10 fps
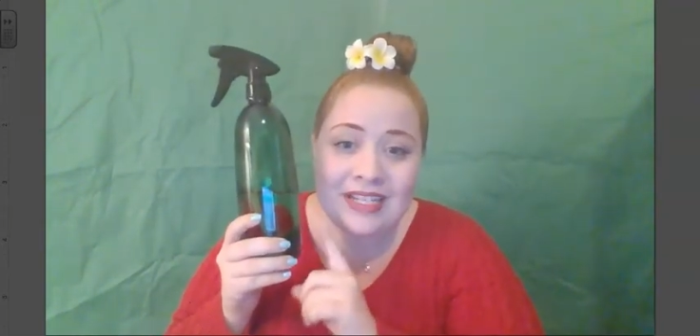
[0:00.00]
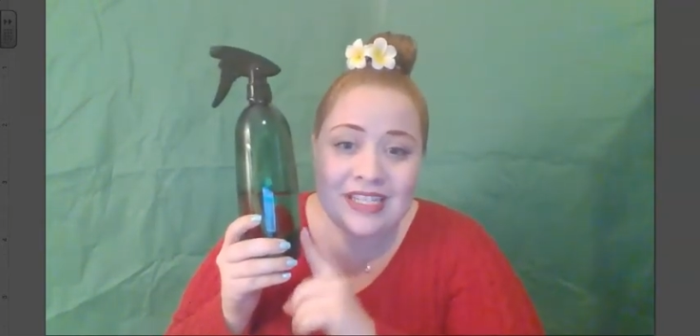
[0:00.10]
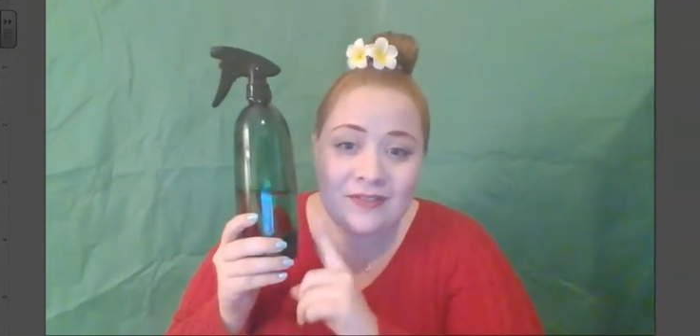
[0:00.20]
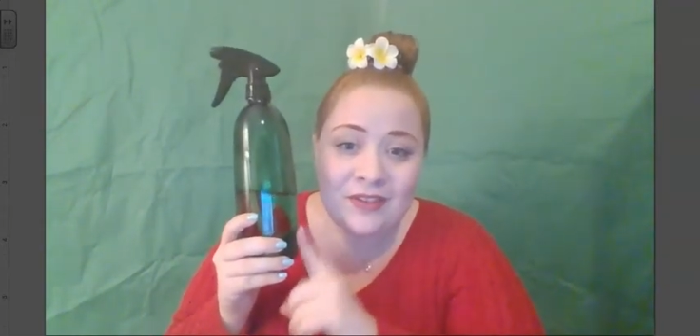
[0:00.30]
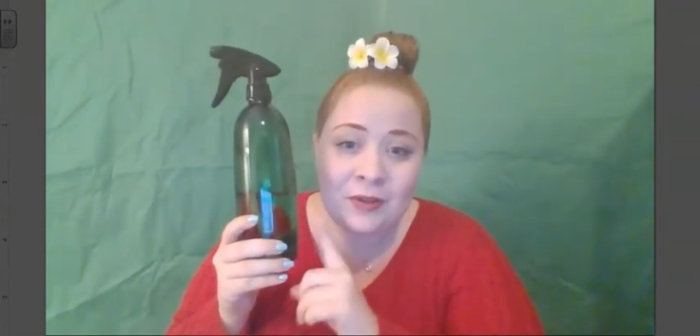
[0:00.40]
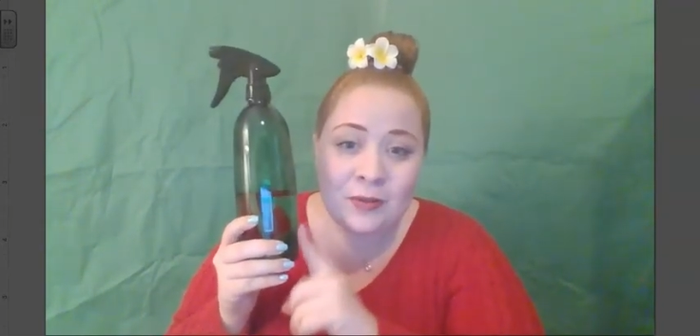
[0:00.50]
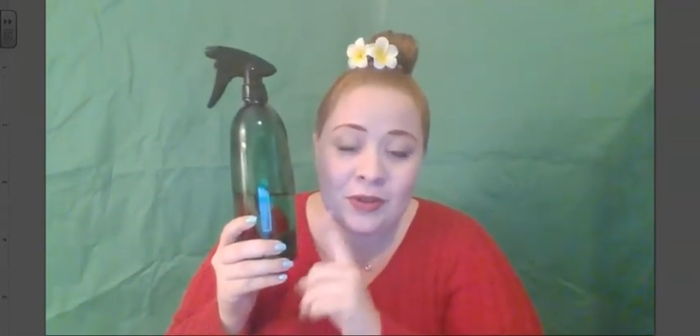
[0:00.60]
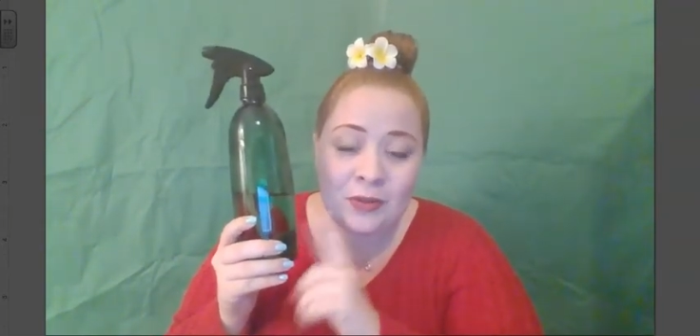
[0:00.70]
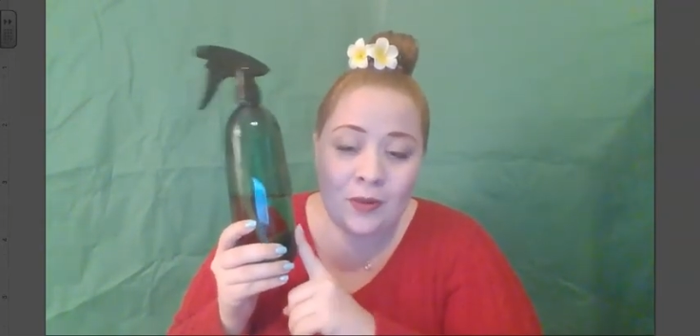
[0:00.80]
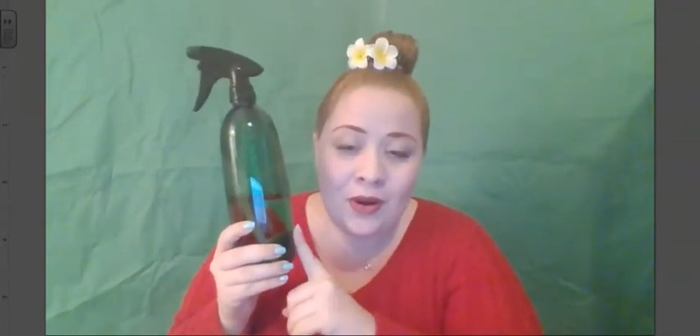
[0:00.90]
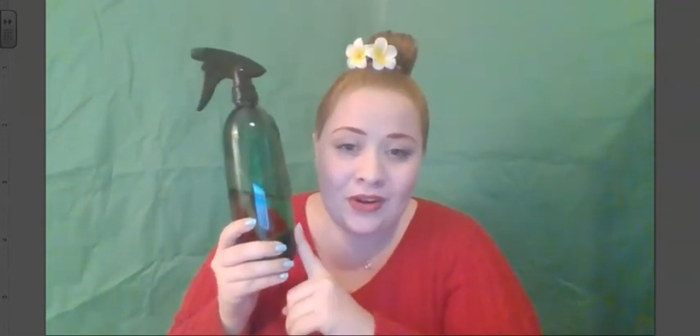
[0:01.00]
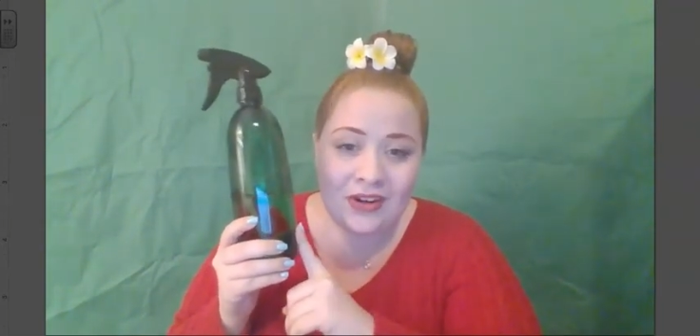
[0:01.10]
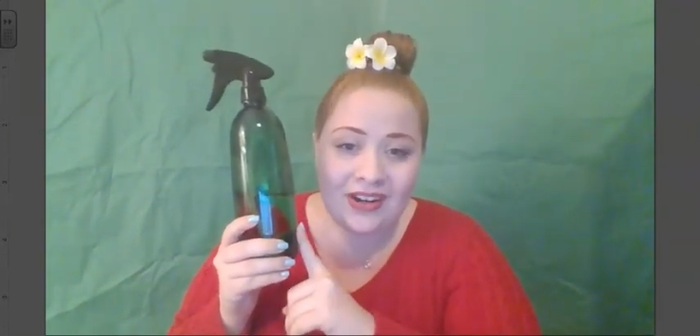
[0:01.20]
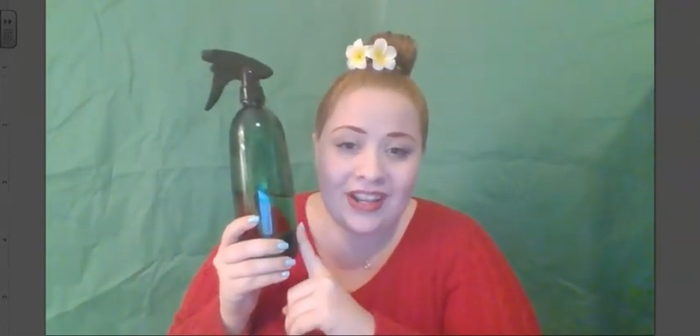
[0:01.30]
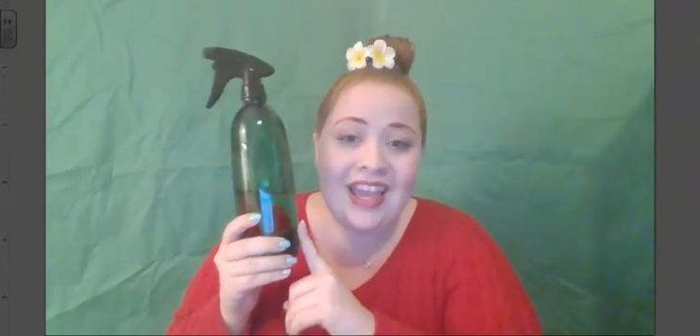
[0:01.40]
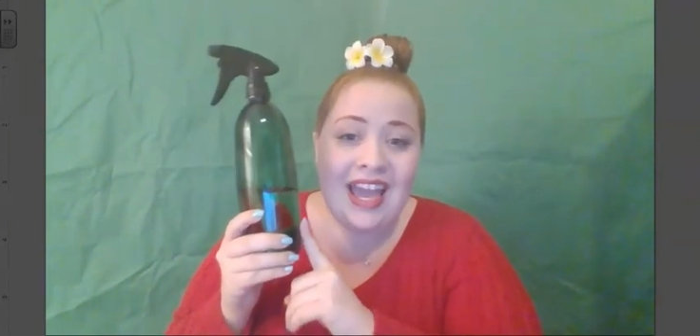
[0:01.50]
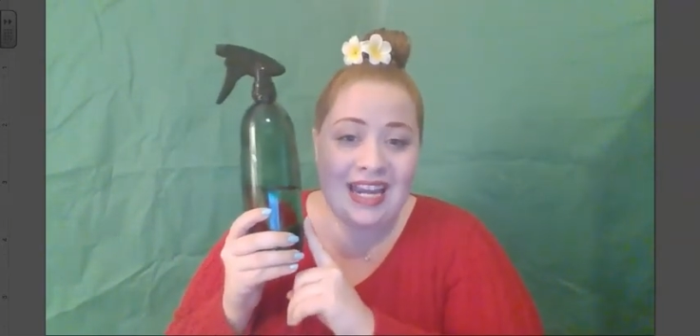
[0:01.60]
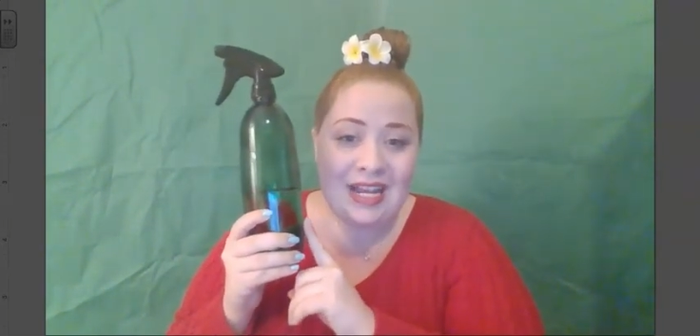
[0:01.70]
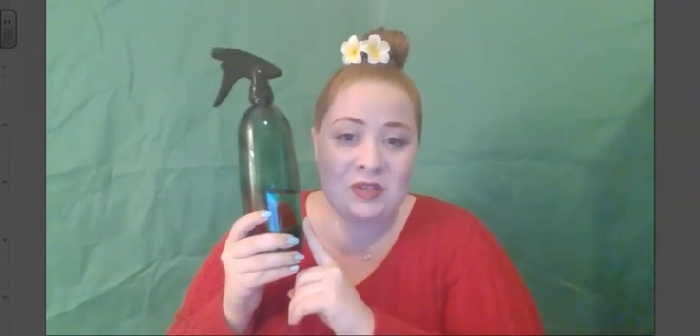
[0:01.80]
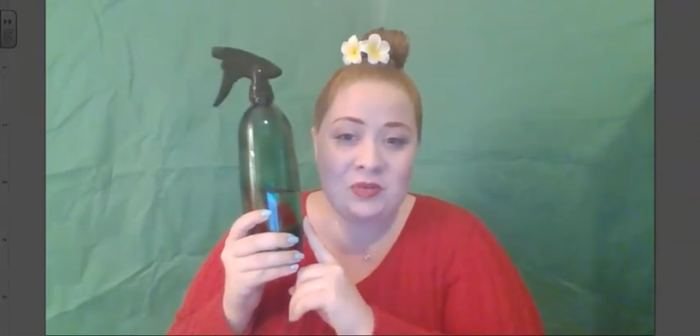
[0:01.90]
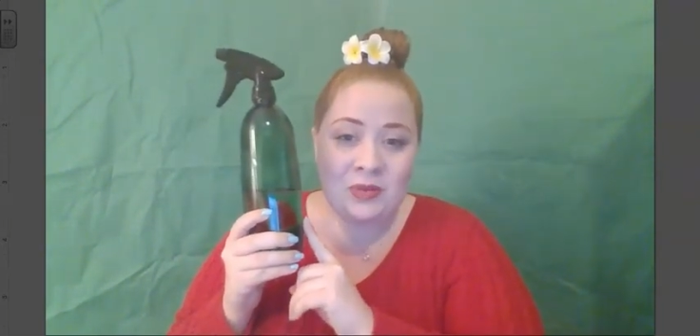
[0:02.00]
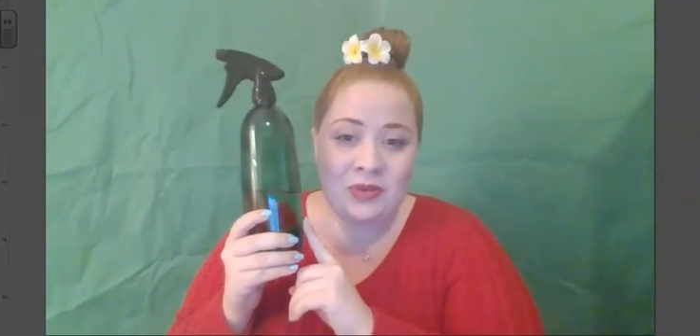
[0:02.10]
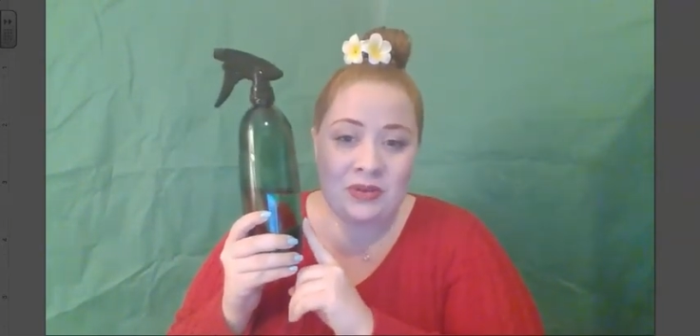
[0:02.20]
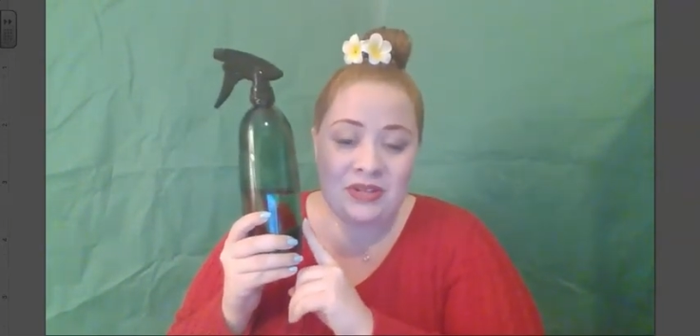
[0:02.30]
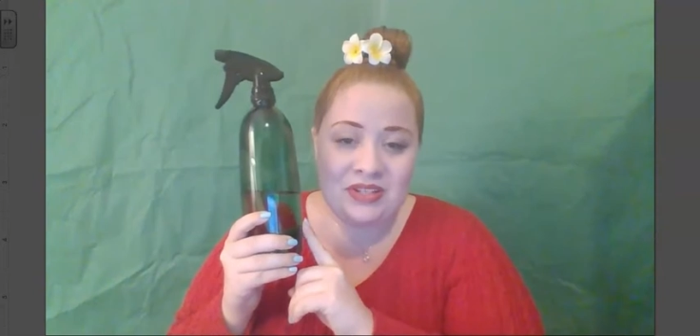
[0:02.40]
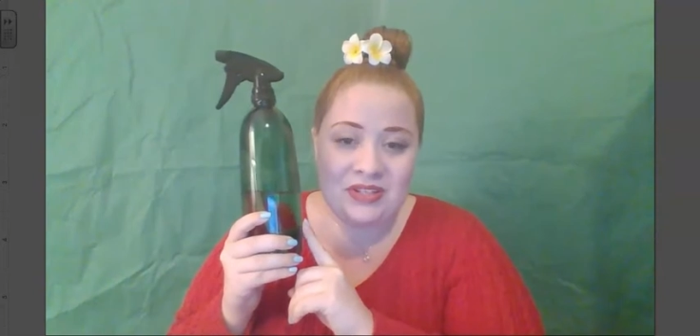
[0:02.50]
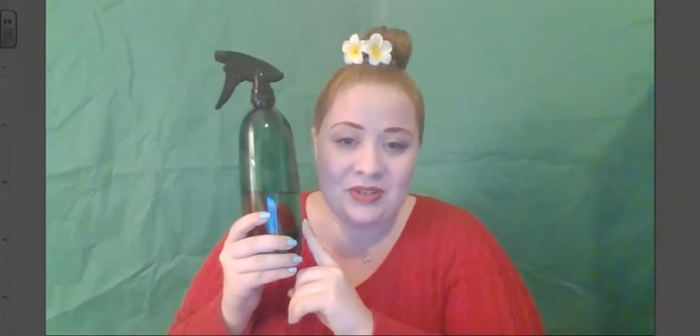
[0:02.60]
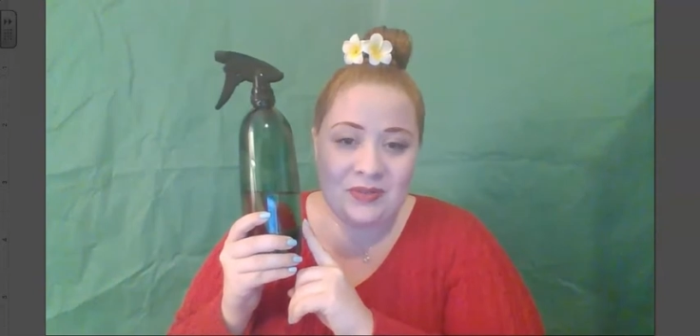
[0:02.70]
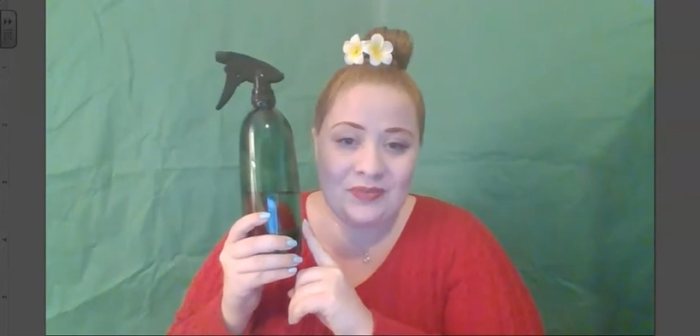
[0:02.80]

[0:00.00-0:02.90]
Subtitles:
is filled with water, and here's what we're going to do.